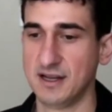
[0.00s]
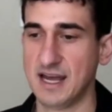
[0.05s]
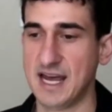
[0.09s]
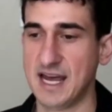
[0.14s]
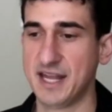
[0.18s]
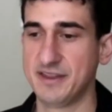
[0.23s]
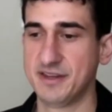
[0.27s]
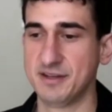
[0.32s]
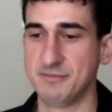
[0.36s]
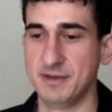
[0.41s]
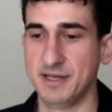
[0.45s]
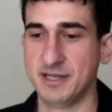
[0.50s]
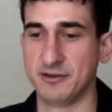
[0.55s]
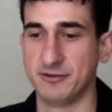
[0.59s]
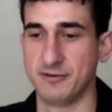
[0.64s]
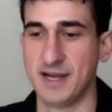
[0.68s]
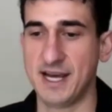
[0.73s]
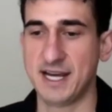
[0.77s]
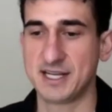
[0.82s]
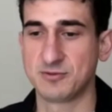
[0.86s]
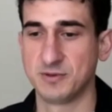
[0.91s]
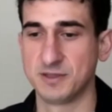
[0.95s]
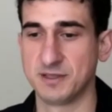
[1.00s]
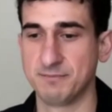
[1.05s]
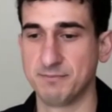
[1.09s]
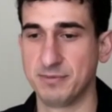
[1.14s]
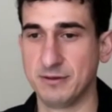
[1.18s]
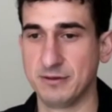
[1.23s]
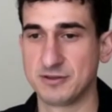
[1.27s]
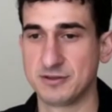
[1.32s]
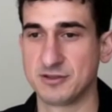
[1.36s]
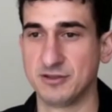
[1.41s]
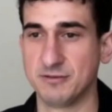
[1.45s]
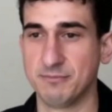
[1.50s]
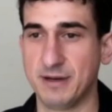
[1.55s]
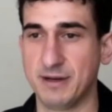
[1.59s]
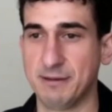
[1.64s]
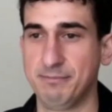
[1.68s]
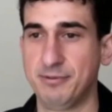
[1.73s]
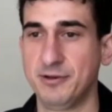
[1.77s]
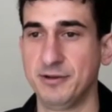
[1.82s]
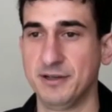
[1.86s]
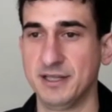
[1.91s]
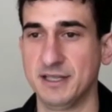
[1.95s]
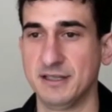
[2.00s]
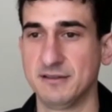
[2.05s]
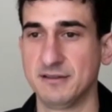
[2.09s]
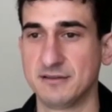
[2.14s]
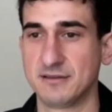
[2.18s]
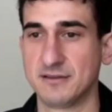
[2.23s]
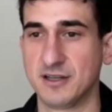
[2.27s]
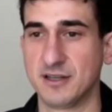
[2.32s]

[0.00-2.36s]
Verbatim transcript: had them interact with the poster by putting